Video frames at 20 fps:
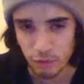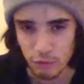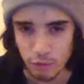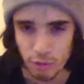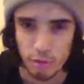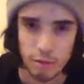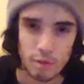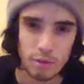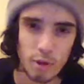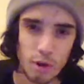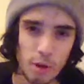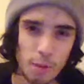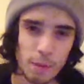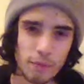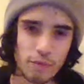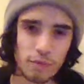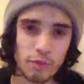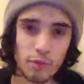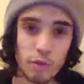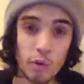Just because you're on the
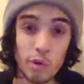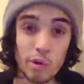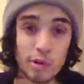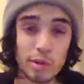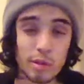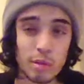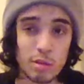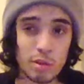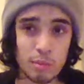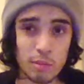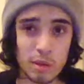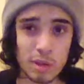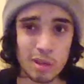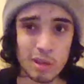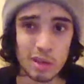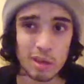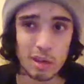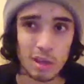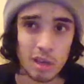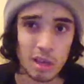floor doesn't
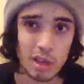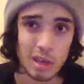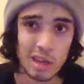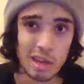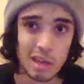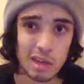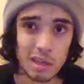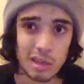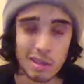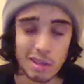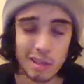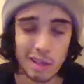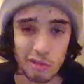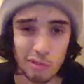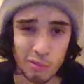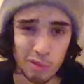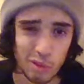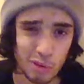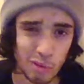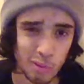mean
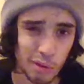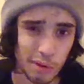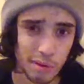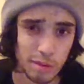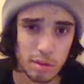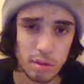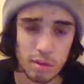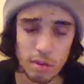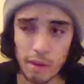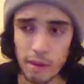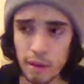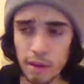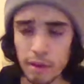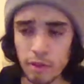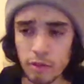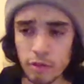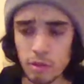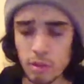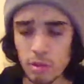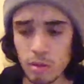that's where you are to
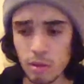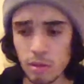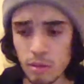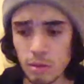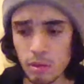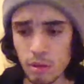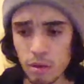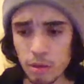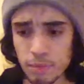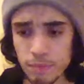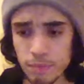stay. Just because